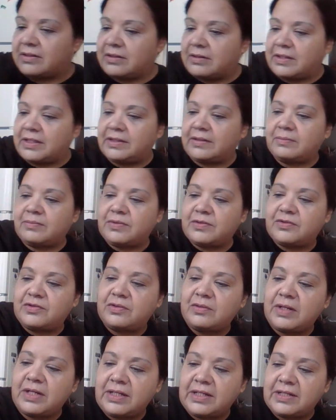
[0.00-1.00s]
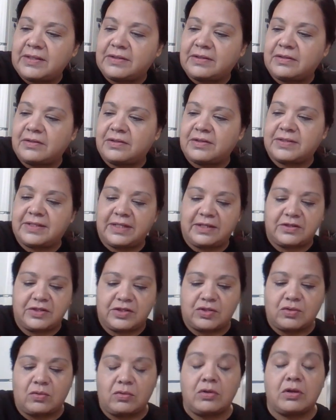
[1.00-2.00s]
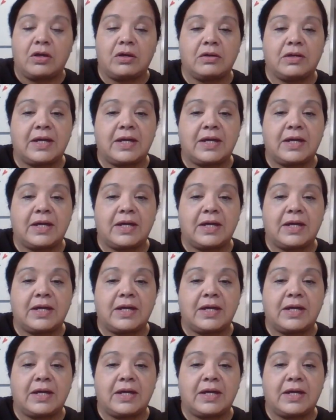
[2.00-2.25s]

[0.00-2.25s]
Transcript: All right. I'm trying not to take so long.